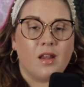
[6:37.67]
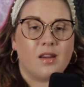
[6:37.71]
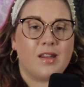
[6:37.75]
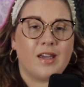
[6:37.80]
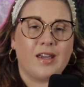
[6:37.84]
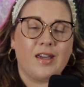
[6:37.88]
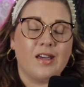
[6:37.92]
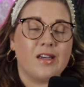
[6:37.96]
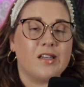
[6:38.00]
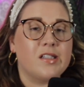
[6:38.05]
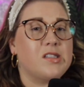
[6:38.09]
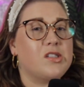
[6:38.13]
The
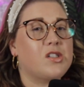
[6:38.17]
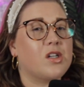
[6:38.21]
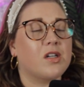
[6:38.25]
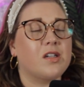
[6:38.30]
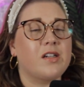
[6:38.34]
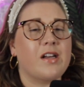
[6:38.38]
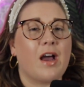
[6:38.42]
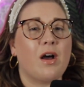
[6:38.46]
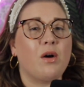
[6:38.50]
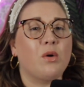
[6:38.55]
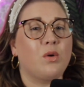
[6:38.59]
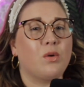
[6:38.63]
kids are
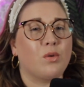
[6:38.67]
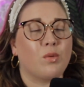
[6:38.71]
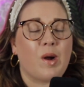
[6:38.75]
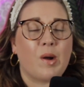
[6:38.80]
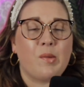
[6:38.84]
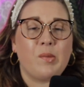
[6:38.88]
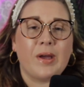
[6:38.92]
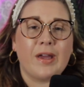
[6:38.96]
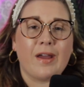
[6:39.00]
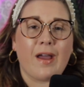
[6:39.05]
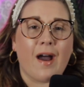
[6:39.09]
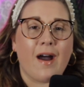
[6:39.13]
now
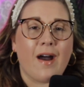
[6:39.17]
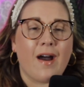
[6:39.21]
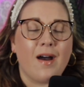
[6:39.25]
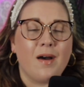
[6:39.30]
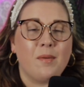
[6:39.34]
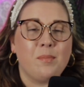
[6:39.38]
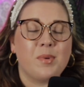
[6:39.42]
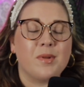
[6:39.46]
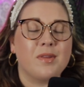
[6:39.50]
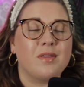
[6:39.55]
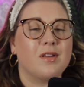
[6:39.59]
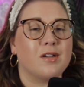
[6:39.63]
growing
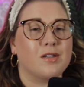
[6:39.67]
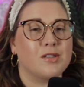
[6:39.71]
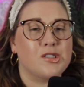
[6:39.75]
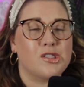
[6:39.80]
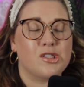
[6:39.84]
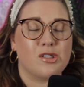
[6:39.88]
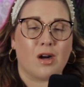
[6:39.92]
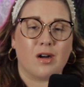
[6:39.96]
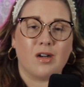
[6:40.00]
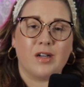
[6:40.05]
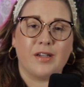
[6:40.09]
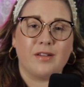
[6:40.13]
up, they're
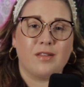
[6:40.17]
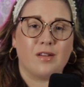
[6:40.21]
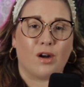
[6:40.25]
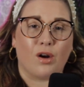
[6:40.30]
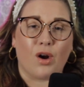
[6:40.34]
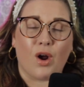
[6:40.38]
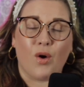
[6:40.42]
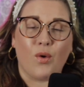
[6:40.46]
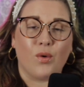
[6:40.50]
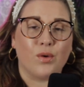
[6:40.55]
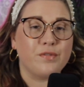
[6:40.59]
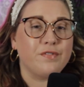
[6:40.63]
starting
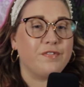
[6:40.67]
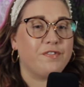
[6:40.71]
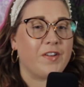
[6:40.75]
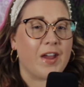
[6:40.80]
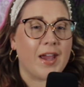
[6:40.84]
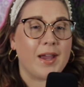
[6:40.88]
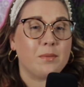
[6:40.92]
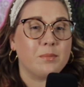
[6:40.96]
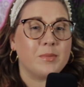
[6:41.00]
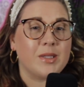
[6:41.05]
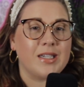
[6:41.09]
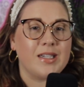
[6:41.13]
their own
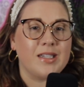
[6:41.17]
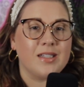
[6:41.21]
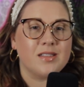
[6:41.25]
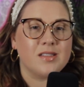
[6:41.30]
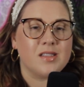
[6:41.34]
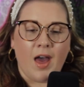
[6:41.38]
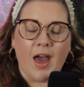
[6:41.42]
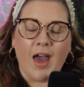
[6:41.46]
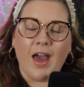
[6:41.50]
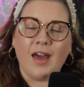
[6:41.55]
families,